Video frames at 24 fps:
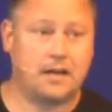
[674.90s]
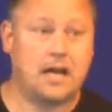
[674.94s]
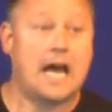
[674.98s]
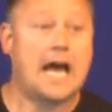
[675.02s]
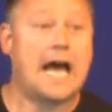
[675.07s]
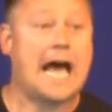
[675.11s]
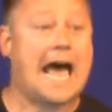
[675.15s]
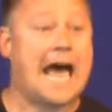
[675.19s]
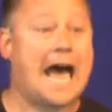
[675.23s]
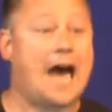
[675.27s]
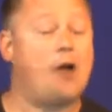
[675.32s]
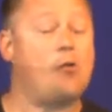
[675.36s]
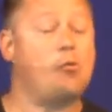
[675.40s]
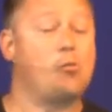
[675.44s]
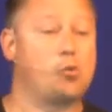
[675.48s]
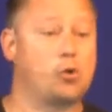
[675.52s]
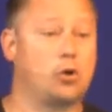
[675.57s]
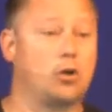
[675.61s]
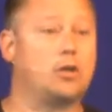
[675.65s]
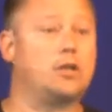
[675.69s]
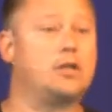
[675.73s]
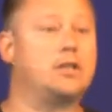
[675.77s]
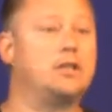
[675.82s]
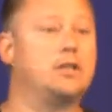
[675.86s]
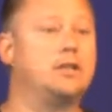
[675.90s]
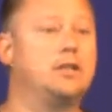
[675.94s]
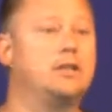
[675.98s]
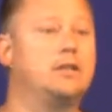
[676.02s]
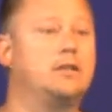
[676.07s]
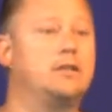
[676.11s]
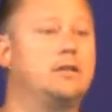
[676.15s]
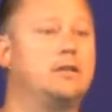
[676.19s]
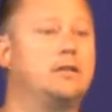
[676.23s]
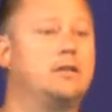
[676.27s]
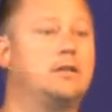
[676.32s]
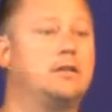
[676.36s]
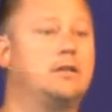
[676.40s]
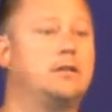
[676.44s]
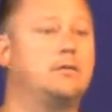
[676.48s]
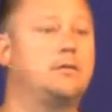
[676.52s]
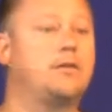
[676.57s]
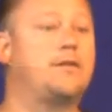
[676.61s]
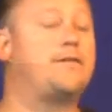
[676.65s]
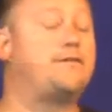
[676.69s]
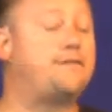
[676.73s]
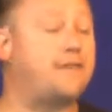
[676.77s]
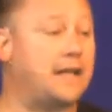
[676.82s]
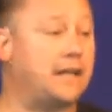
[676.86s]
at work, with
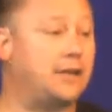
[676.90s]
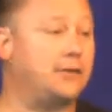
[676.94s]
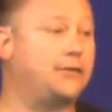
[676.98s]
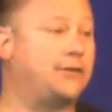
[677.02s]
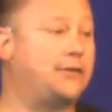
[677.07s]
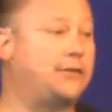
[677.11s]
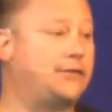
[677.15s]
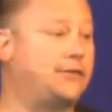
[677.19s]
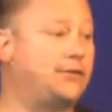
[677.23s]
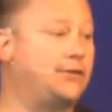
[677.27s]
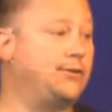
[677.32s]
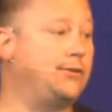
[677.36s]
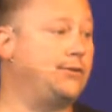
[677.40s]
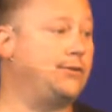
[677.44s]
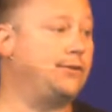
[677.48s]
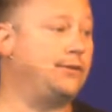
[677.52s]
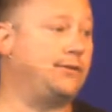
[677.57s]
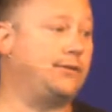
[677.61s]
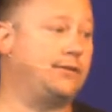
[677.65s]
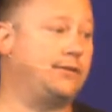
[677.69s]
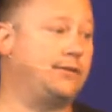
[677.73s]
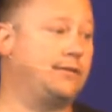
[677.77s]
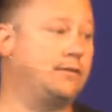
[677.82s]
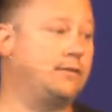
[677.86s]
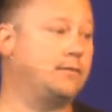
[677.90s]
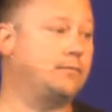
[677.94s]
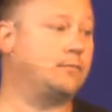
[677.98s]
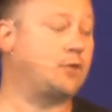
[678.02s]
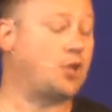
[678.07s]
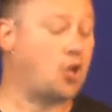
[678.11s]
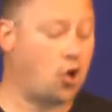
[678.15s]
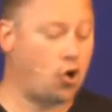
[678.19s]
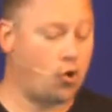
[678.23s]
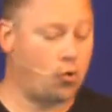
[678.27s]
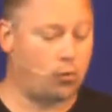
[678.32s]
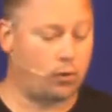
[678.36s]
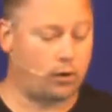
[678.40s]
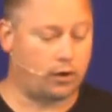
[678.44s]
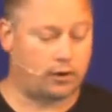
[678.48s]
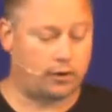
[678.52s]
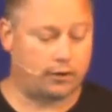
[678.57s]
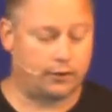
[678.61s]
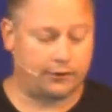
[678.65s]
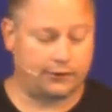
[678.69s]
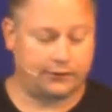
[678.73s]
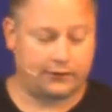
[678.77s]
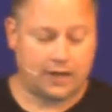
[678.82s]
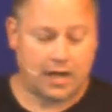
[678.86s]
fellow students,
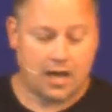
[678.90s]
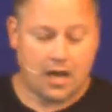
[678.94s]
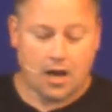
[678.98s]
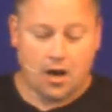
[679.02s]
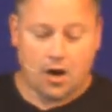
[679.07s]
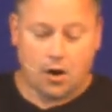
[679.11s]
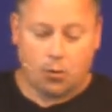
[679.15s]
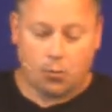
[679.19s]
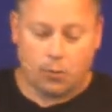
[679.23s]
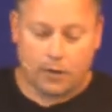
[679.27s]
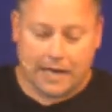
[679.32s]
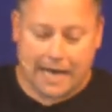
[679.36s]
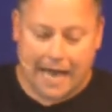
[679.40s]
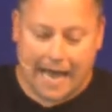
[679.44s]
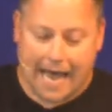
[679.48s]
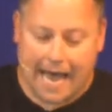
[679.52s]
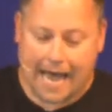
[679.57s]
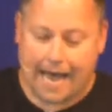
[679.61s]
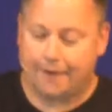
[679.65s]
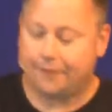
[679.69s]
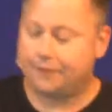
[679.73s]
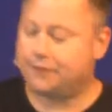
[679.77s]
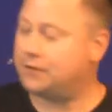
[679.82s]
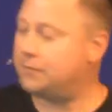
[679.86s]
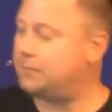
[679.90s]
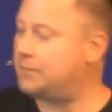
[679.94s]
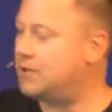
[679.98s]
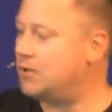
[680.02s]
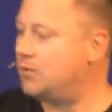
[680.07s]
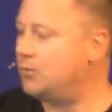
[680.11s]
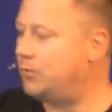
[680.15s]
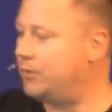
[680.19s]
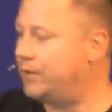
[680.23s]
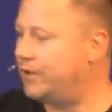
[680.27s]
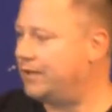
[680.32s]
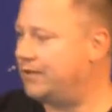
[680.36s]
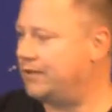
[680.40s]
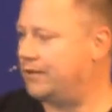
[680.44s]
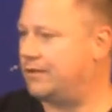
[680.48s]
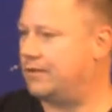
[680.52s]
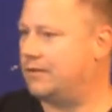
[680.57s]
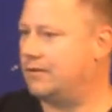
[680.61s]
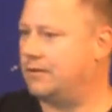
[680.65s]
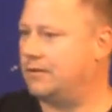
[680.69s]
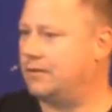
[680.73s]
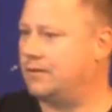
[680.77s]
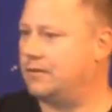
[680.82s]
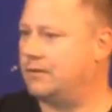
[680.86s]
coworkers. We have to be real.
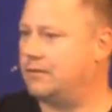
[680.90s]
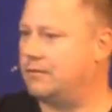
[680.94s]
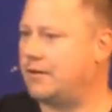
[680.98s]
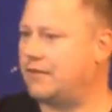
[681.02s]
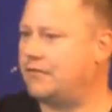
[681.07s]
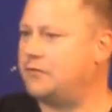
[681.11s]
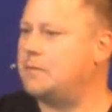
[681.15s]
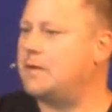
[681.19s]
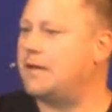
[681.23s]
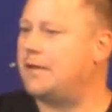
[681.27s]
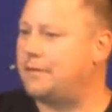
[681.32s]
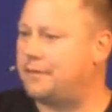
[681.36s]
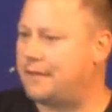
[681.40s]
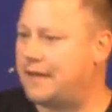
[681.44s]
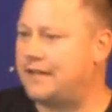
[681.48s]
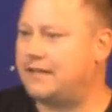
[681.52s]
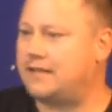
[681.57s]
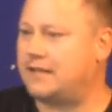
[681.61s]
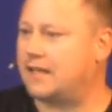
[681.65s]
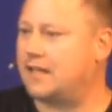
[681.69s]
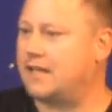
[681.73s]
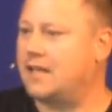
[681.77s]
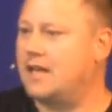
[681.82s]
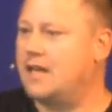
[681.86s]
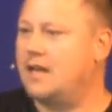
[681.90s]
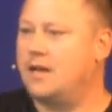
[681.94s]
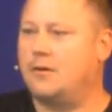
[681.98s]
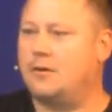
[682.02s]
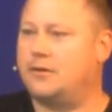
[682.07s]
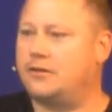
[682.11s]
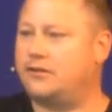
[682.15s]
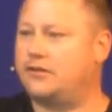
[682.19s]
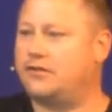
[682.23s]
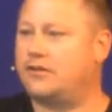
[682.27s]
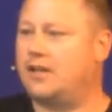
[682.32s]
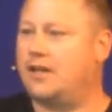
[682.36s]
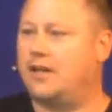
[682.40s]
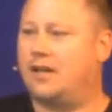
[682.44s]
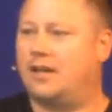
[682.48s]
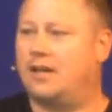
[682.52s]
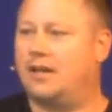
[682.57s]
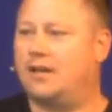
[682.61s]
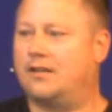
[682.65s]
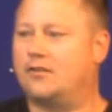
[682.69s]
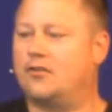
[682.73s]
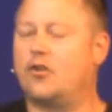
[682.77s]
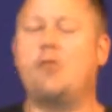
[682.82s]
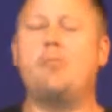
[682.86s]
We have to be authentic. We just
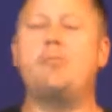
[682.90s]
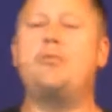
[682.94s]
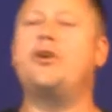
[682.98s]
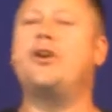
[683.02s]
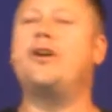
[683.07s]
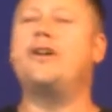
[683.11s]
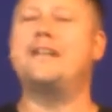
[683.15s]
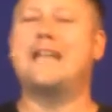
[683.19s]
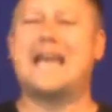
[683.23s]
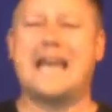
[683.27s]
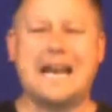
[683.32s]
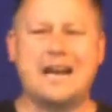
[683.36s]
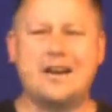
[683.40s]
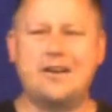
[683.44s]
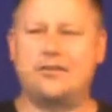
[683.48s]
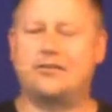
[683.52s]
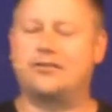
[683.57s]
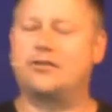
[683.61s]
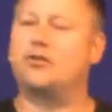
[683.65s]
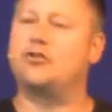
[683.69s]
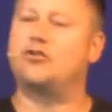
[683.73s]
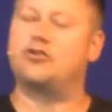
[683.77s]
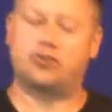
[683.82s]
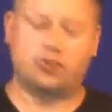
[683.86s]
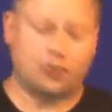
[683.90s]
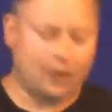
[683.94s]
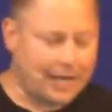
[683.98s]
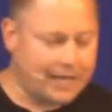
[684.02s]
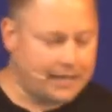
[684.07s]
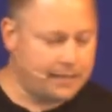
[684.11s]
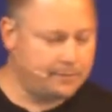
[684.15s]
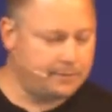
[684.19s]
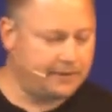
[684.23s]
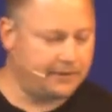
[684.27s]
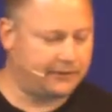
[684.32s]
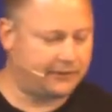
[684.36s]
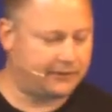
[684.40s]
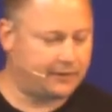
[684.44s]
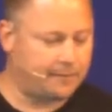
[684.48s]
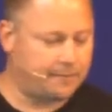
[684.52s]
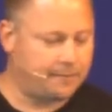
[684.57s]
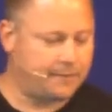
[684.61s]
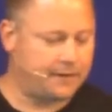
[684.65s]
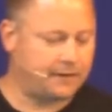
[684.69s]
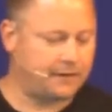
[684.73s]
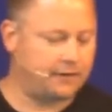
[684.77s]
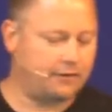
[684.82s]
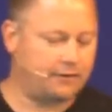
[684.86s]
don't put on airs. Don't try to be
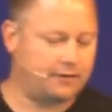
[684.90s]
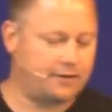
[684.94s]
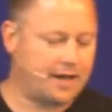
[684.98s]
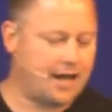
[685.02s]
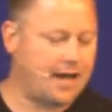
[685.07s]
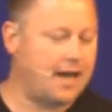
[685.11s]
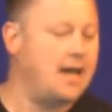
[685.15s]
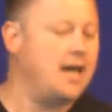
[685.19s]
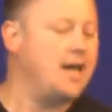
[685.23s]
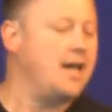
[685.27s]
something you're not.